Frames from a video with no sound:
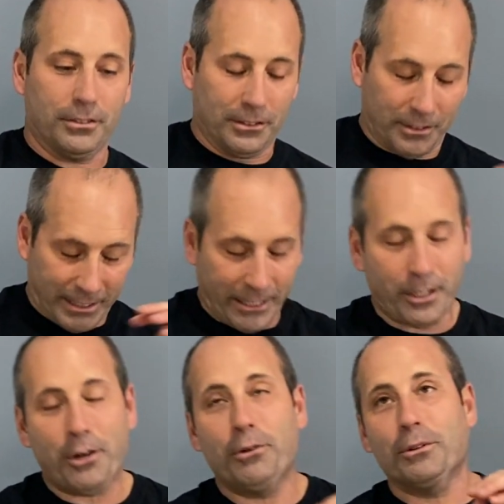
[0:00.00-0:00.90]

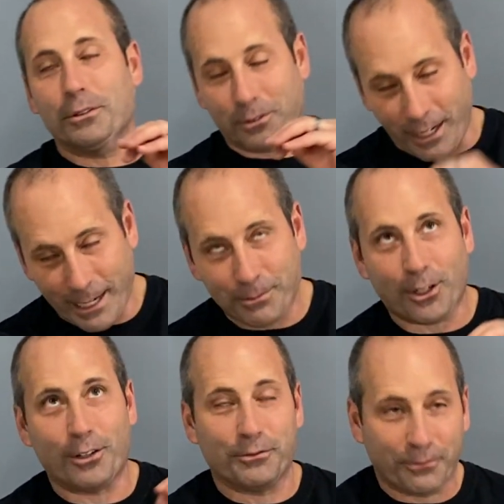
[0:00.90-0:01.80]
zero grams
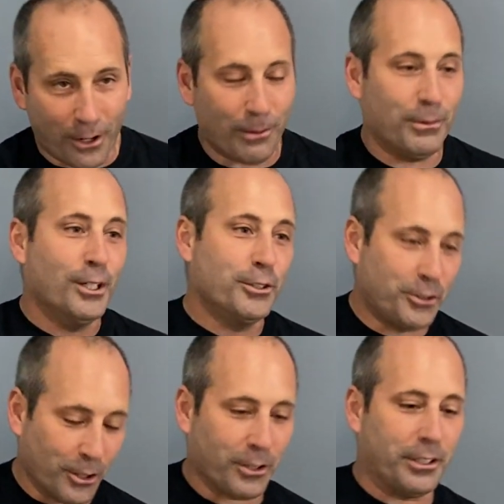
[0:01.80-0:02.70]
are from
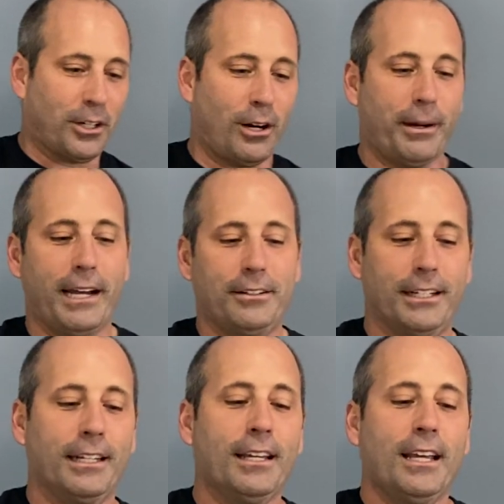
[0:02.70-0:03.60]
sugar in the
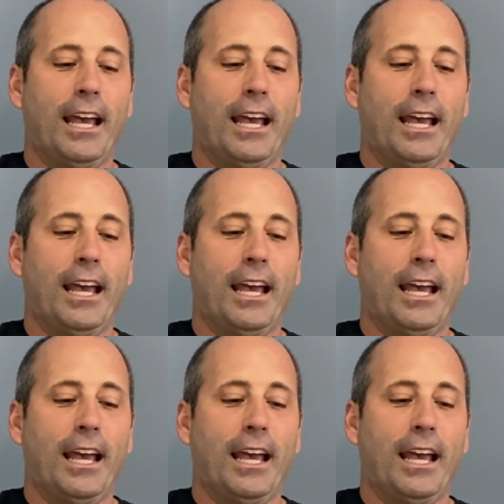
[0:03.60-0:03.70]
carbohydrate,